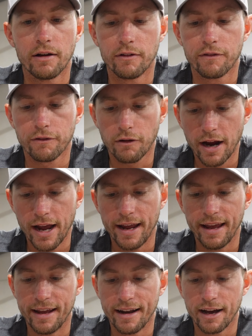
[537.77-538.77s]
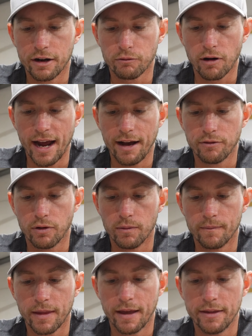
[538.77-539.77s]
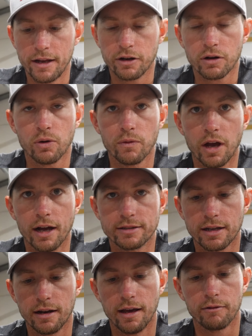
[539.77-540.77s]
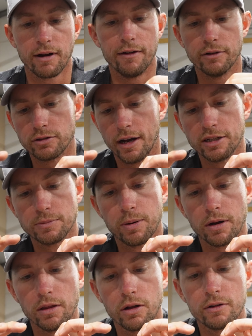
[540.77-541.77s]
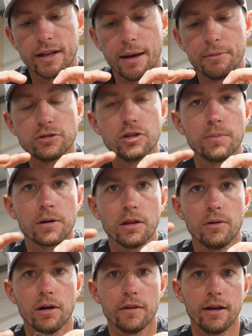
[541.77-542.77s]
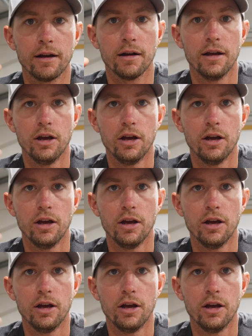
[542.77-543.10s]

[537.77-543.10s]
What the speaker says: fray and unravel, and then your whole knot's going to unravel. So I just put a little dab of super glue on there,